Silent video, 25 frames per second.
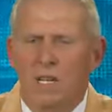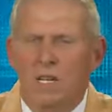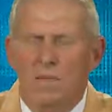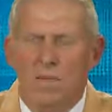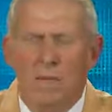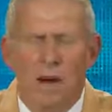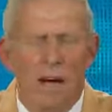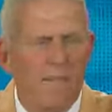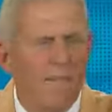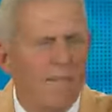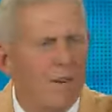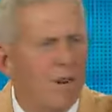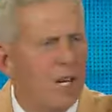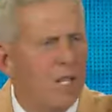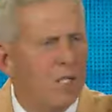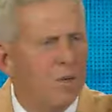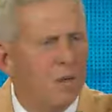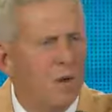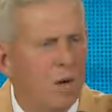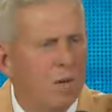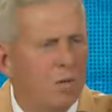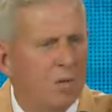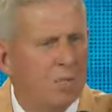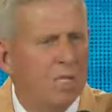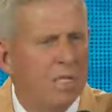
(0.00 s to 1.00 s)
My first
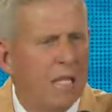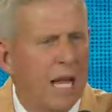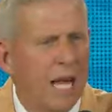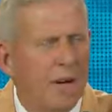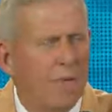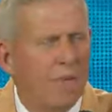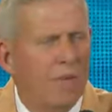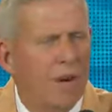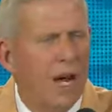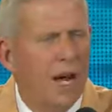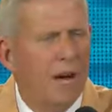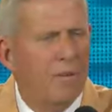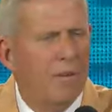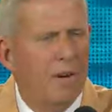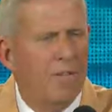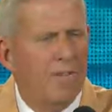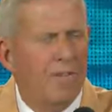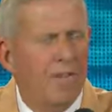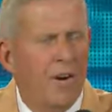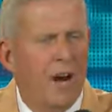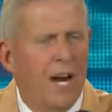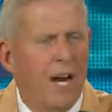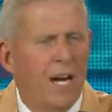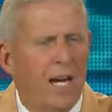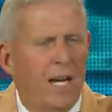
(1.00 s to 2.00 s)
one was named Robert
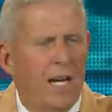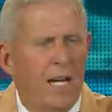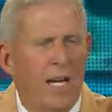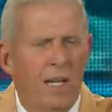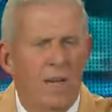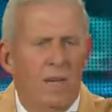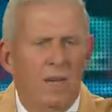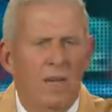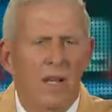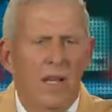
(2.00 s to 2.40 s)
Fraley.